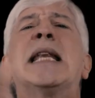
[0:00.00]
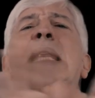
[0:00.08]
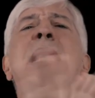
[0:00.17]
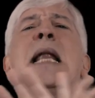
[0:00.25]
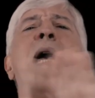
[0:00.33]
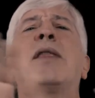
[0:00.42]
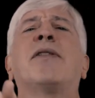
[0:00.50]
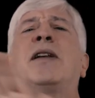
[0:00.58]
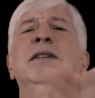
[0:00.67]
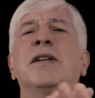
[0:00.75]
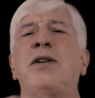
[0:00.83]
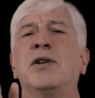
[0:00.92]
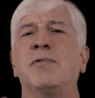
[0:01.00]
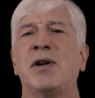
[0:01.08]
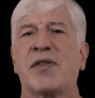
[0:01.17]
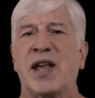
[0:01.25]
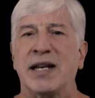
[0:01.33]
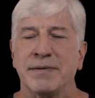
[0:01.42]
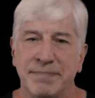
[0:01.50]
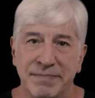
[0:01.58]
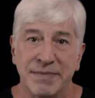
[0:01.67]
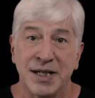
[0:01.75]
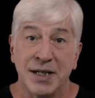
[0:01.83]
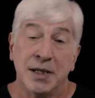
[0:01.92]
nothing to do with it.
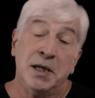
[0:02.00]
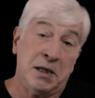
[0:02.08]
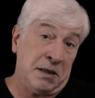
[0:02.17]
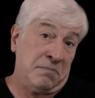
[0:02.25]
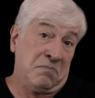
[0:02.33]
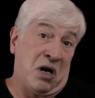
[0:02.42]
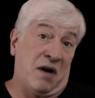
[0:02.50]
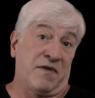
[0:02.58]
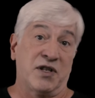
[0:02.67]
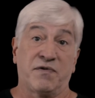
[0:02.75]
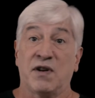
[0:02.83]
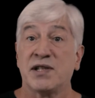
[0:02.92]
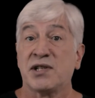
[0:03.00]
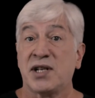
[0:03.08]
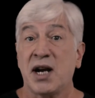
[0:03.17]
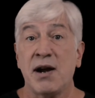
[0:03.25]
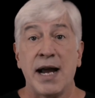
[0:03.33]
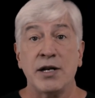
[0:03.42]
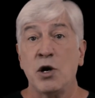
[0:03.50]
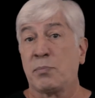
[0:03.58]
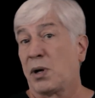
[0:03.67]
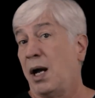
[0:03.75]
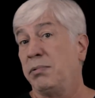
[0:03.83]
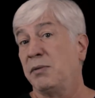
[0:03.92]
Harvard's Fred Stare had no
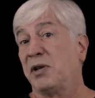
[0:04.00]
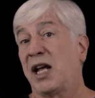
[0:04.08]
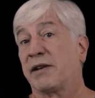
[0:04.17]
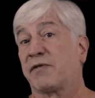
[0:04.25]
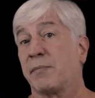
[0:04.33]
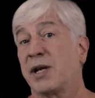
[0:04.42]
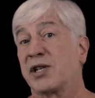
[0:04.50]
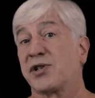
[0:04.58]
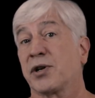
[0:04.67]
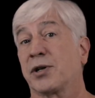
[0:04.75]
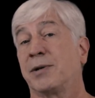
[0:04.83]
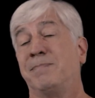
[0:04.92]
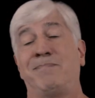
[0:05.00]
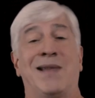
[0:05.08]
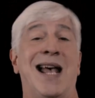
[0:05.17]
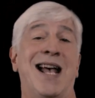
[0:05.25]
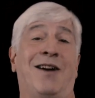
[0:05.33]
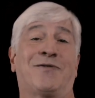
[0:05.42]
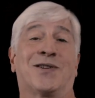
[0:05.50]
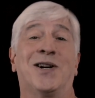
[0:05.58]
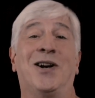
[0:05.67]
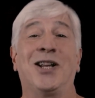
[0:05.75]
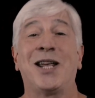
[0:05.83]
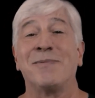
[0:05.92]
problem lying for big sugar. After
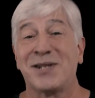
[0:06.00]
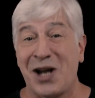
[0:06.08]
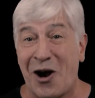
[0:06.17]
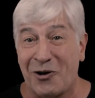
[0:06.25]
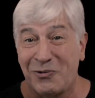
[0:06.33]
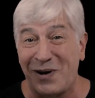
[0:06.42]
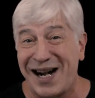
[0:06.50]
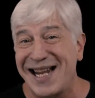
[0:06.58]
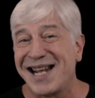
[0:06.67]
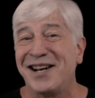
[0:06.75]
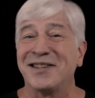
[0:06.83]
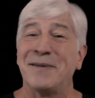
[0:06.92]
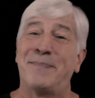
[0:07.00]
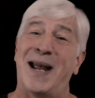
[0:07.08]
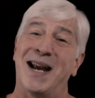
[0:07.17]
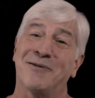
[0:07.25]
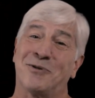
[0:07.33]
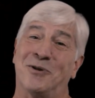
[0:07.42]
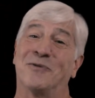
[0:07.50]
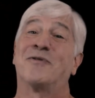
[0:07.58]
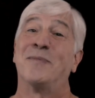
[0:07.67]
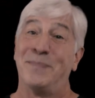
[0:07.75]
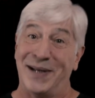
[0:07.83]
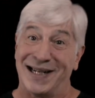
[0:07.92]
all, he was already on the payroll
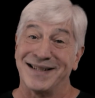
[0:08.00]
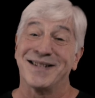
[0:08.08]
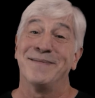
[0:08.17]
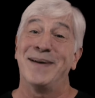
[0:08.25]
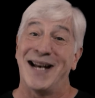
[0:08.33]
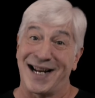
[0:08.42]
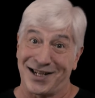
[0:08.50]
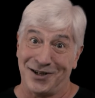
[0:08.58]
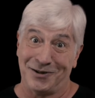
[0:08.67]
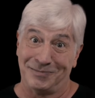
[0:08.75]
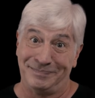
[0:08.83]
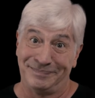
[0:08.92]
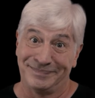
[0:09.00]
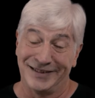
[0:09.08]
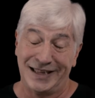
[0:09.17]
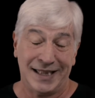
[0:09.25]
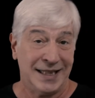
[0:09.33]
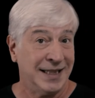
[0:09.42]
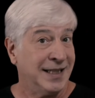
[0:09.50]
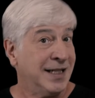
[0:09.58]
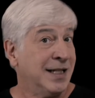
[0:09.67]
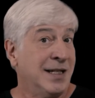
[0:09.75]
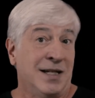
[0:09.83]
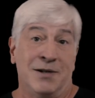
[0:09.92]
for big tobacco.
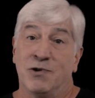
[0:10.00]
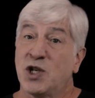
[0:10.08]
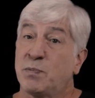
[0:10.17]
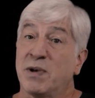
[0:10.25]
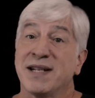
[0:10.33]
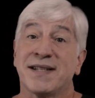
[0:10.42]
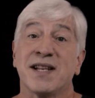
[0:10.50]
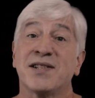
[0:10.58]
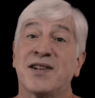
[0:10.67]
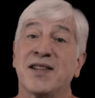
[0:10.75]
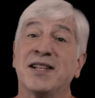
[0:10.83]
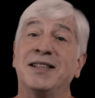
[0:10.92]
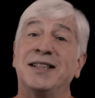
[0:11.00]
Which brings us to the